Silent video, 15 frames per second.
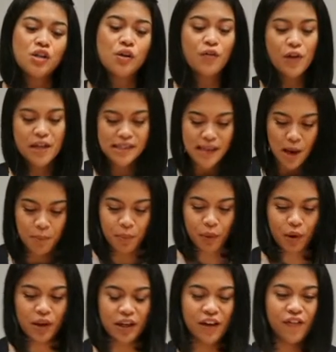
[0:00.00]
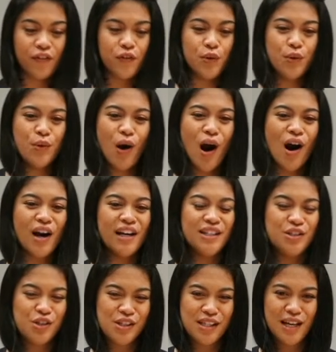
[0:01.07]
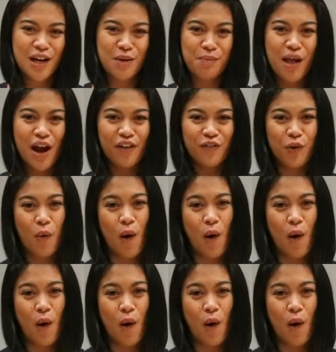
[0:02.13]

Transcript: So for example, if you are interested in applying for